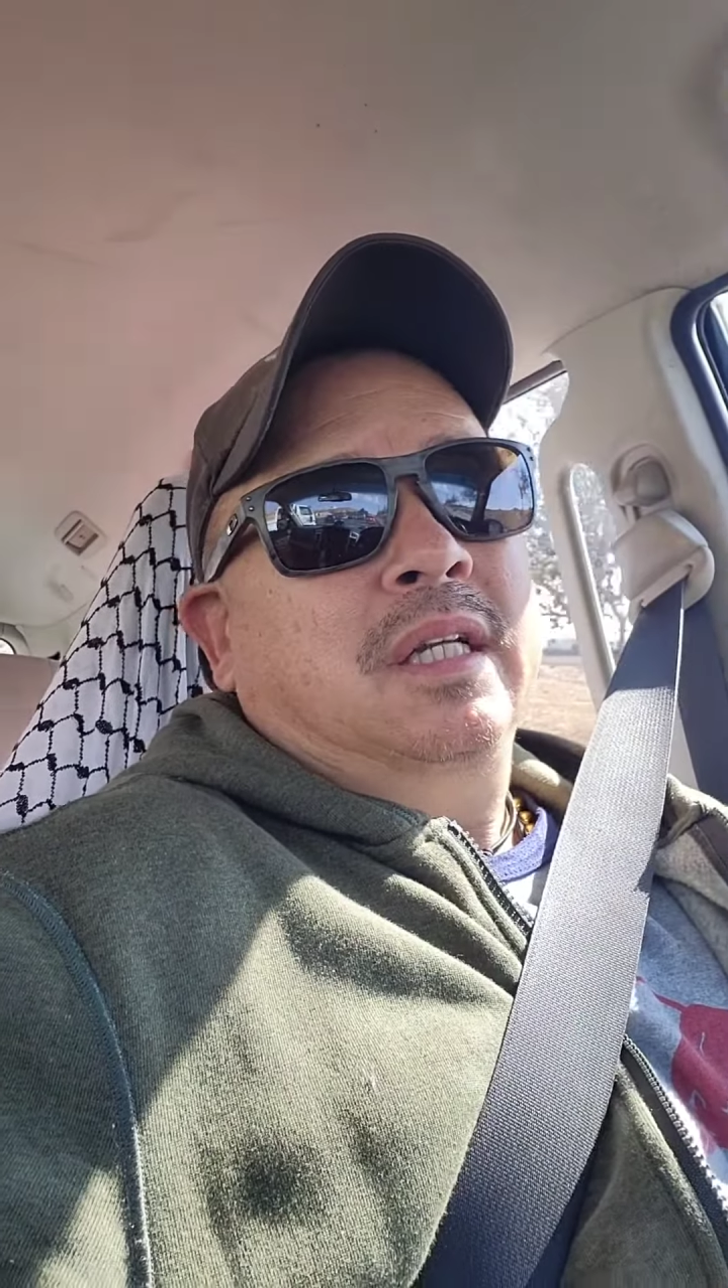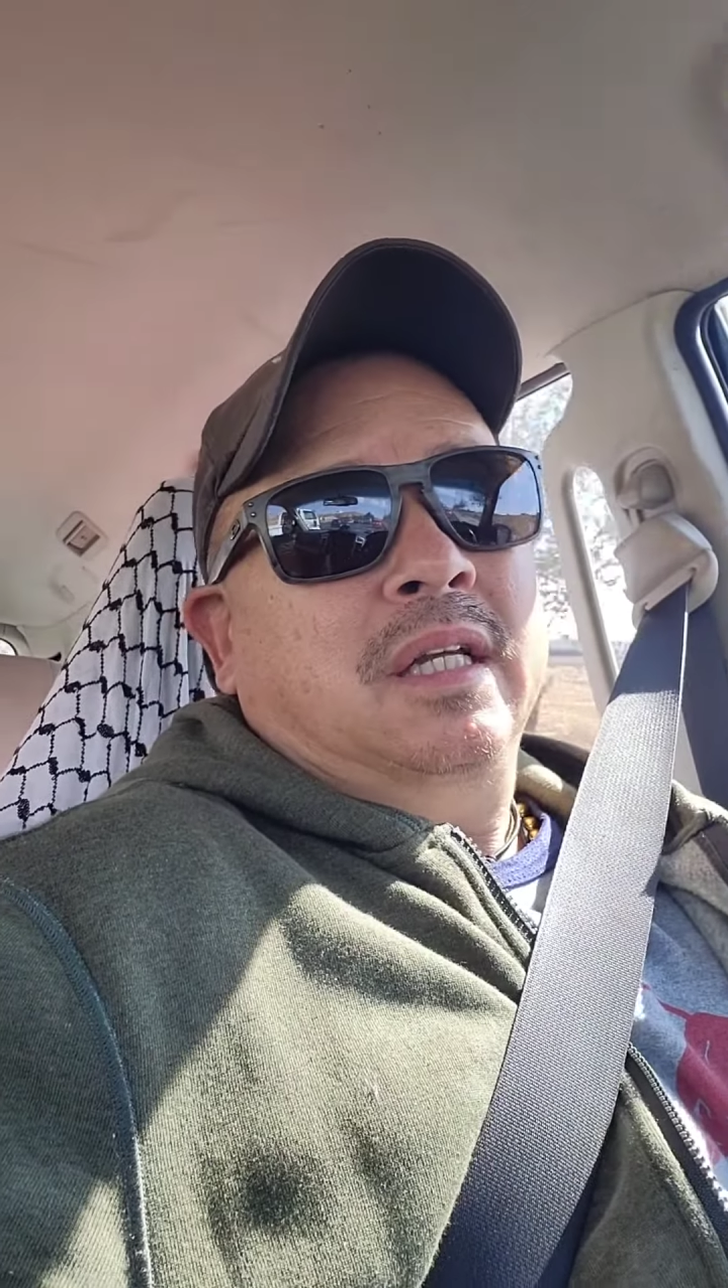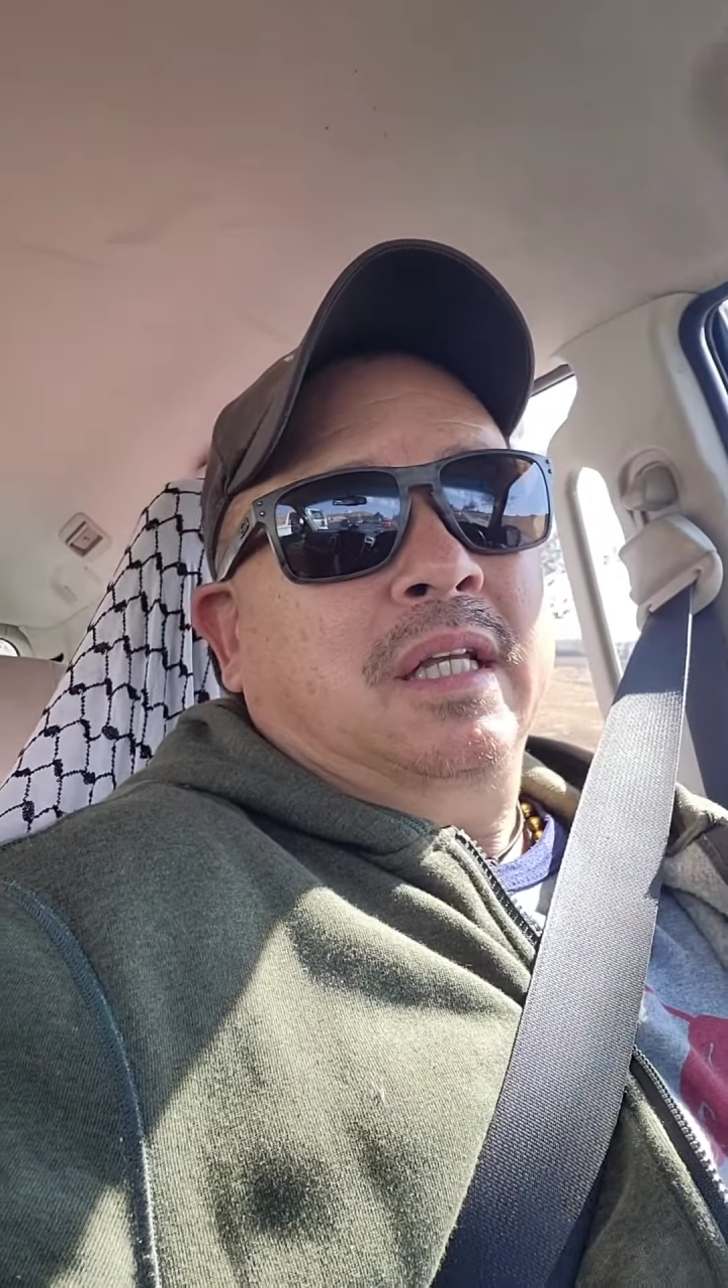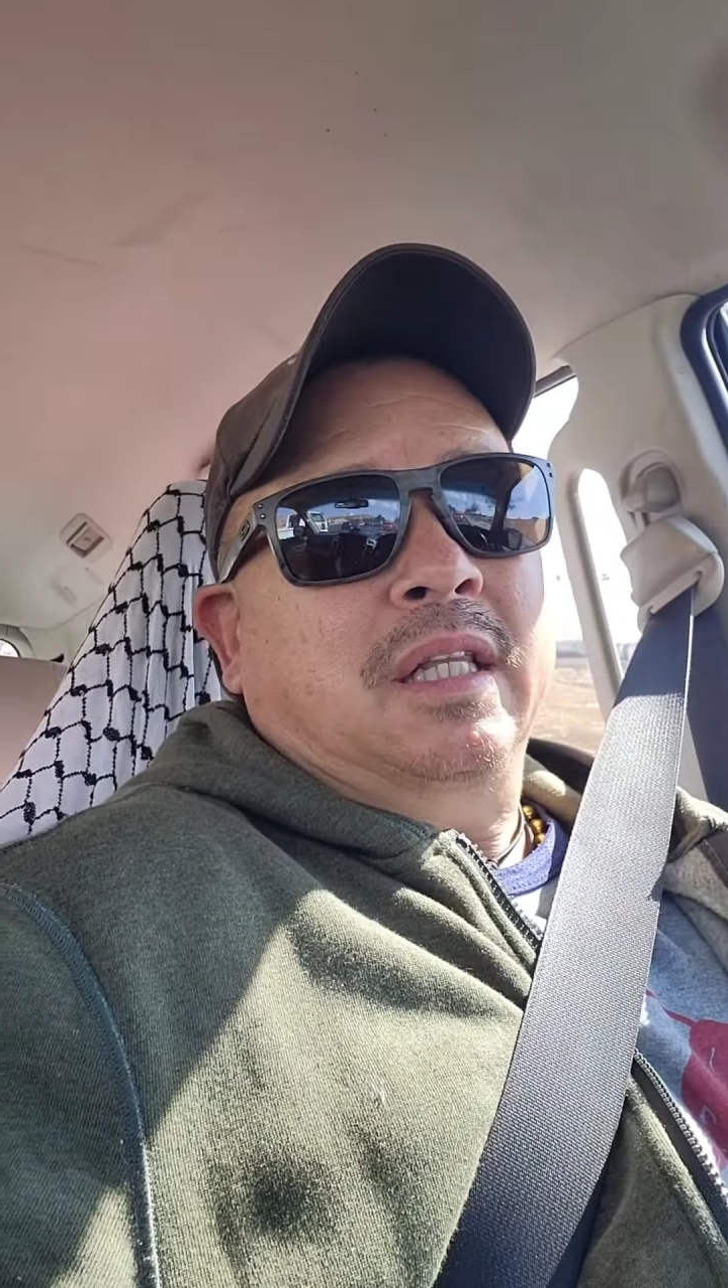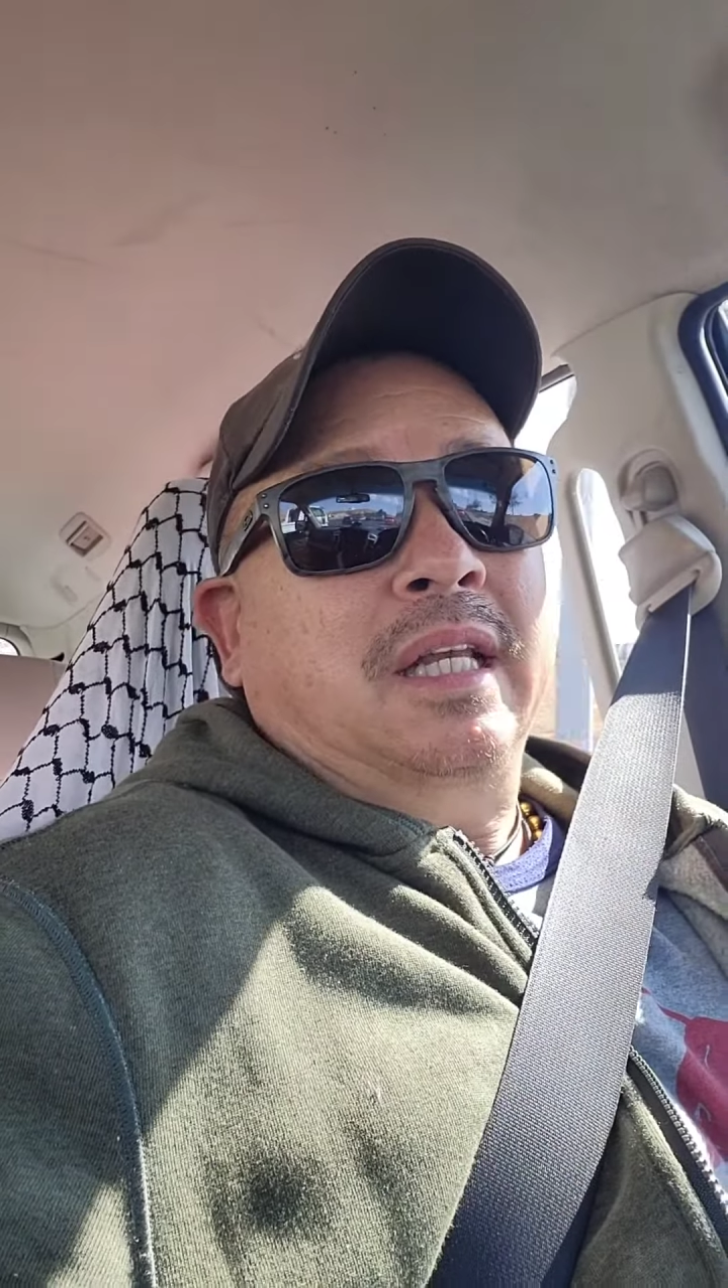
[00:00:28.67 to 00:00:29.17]

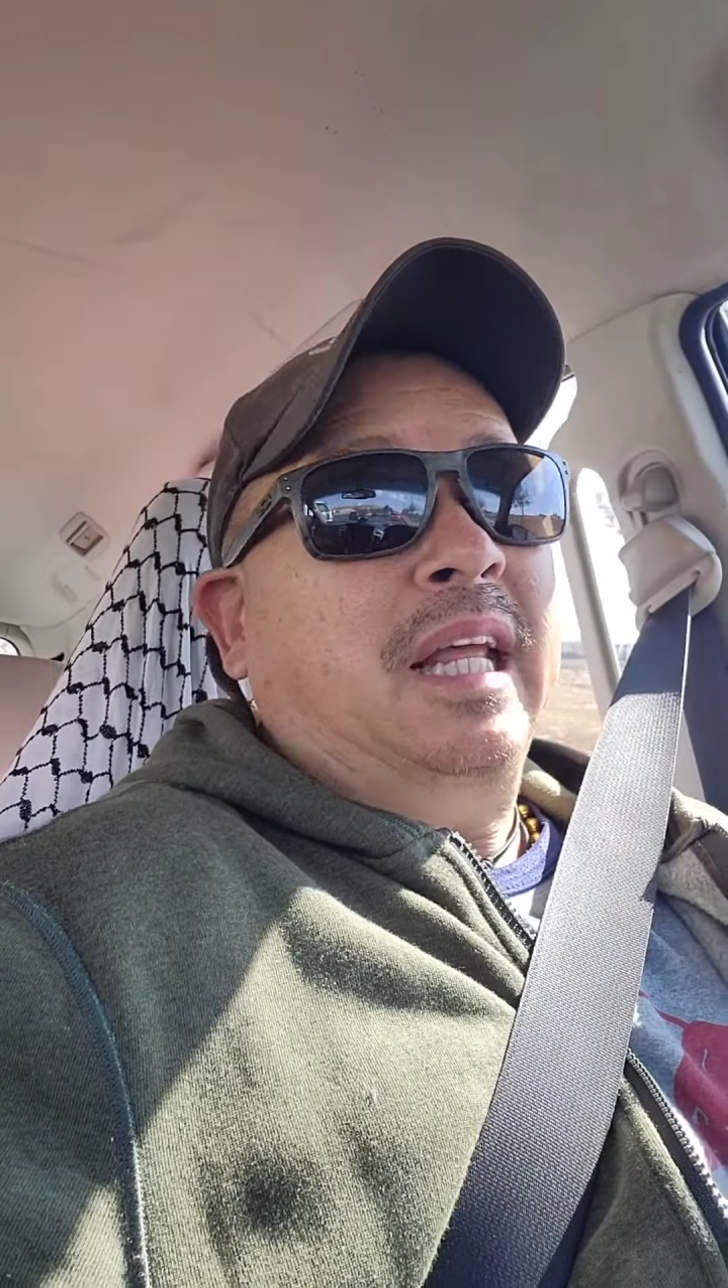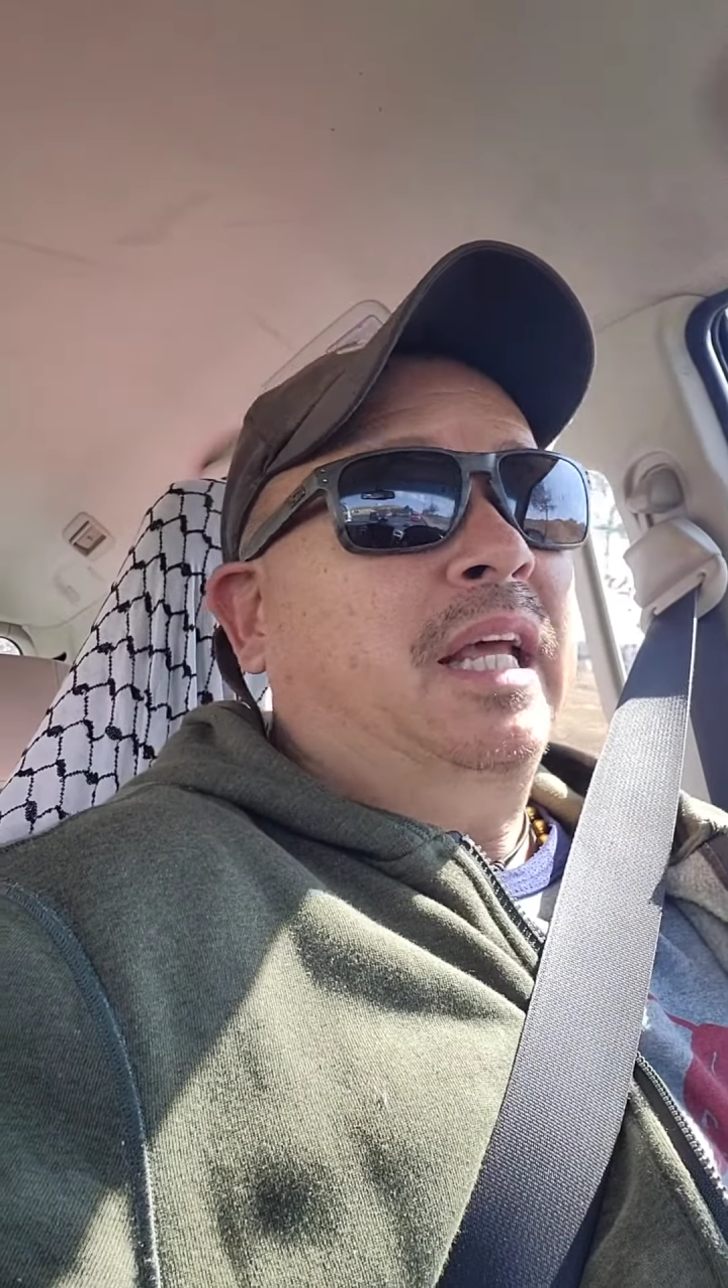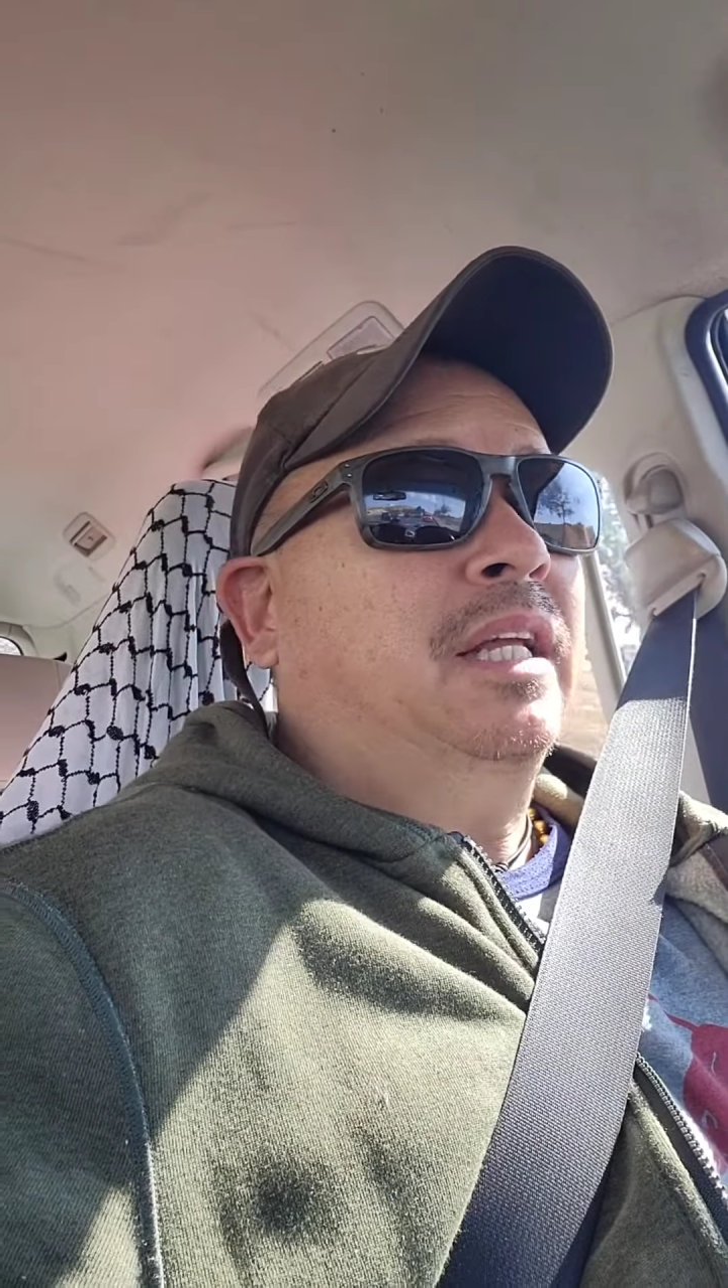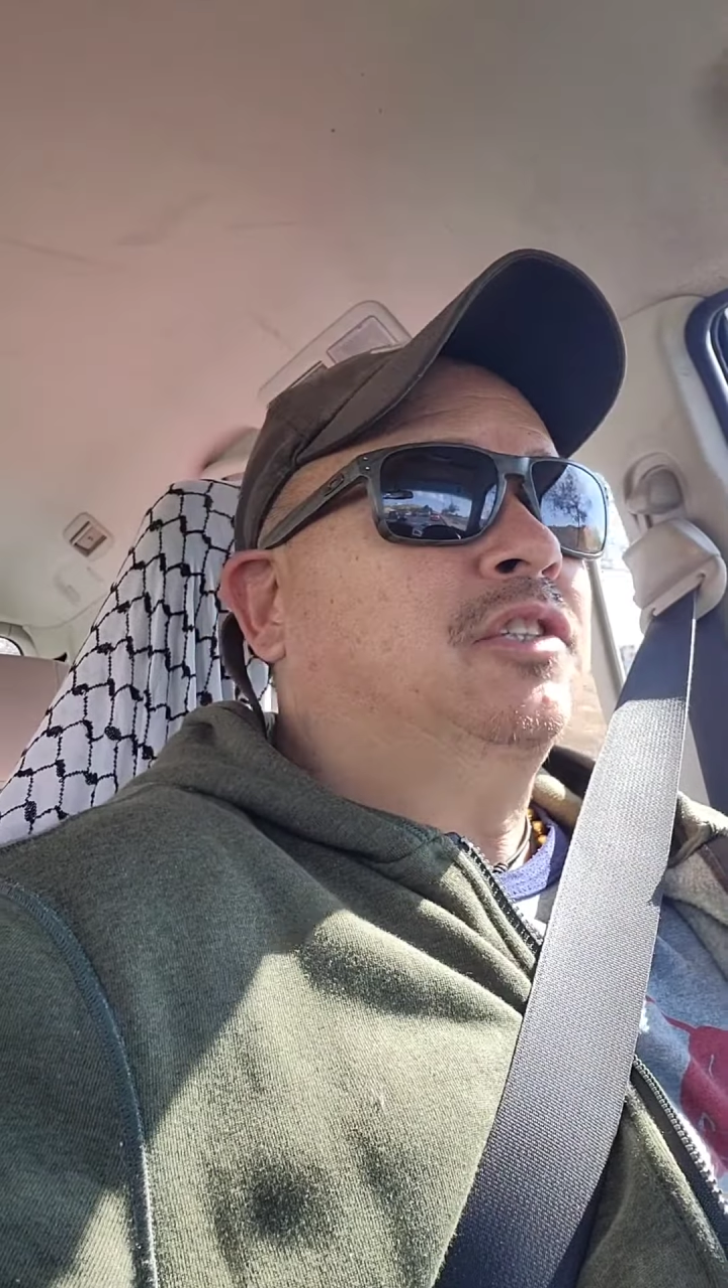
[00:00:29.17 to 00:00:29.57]
in the need